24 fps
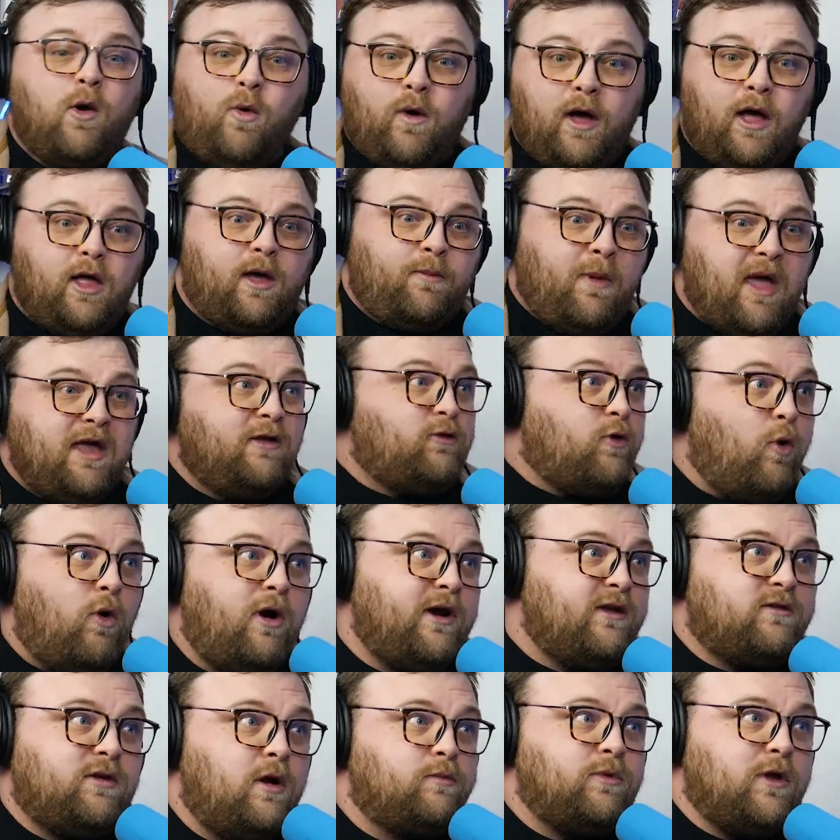well, I made
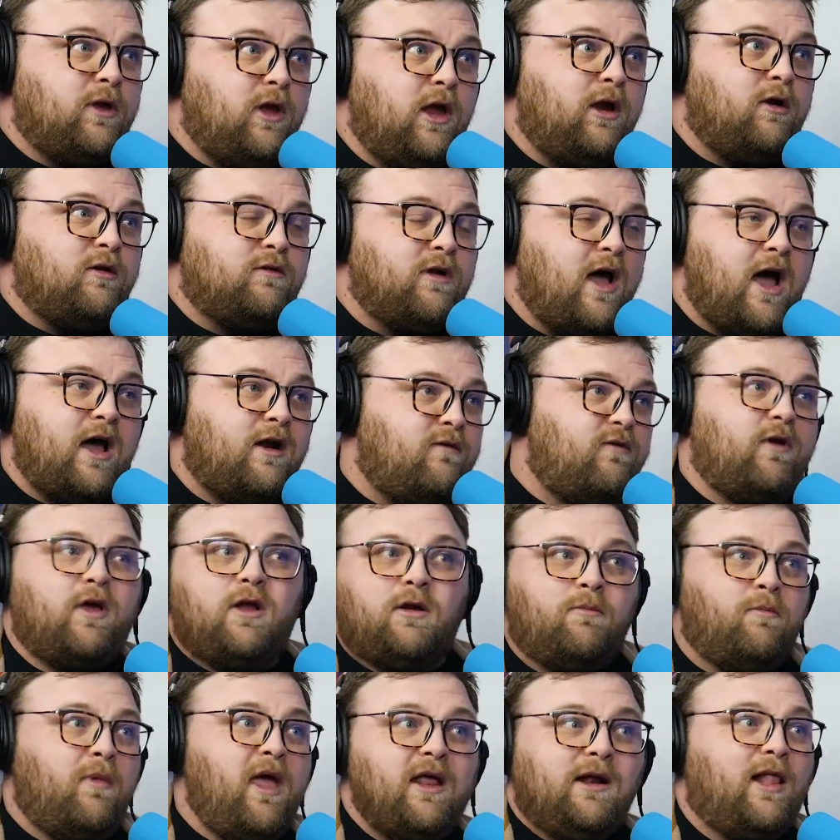20-something years out of
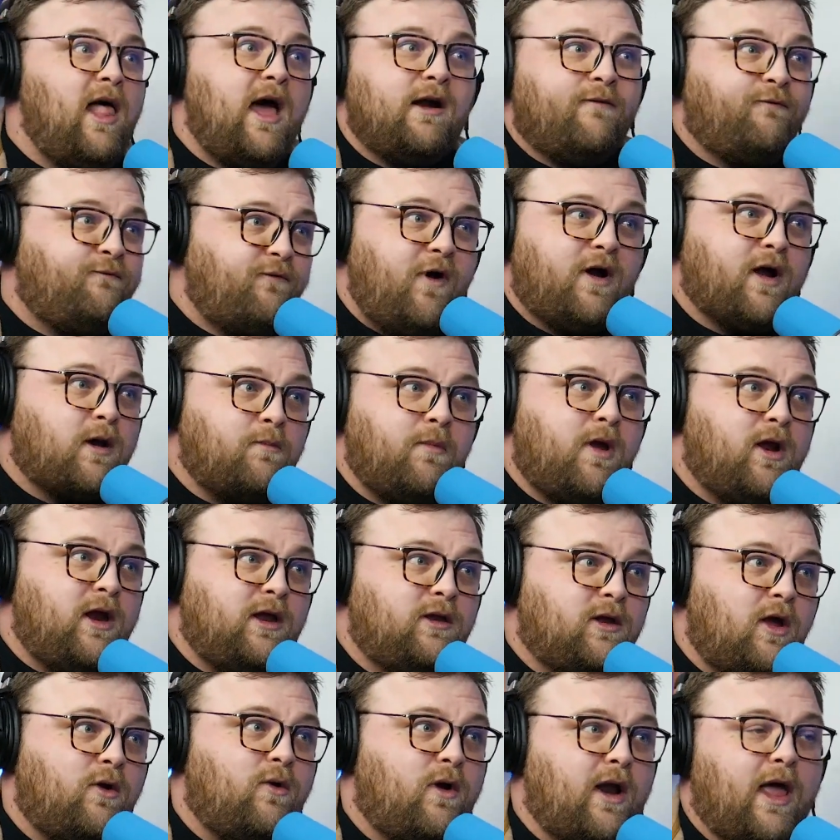it and made a lot of fucking
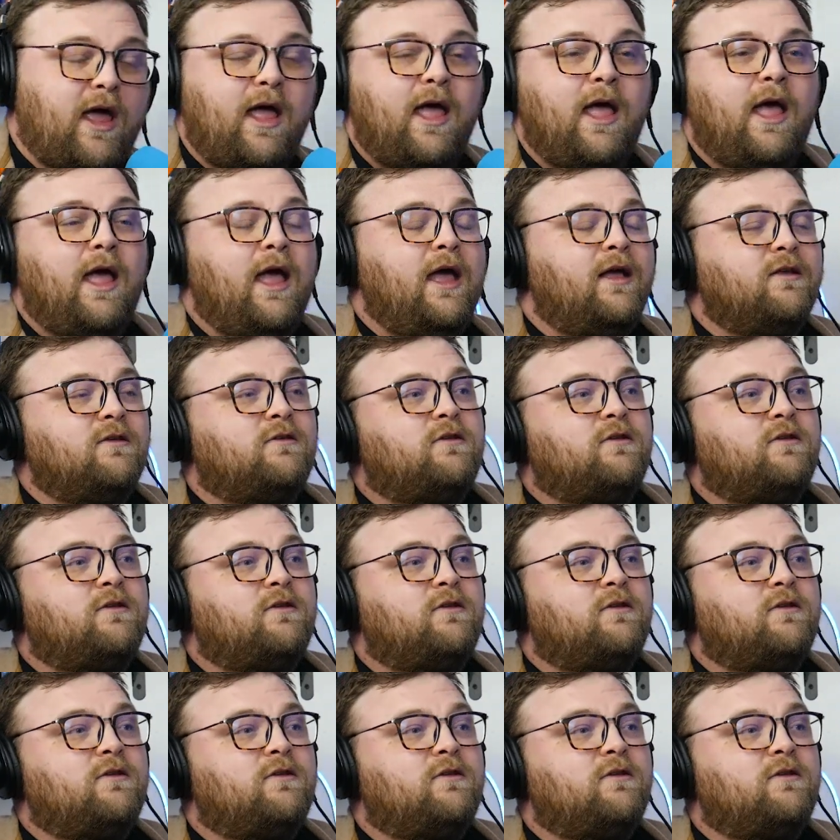money doing it.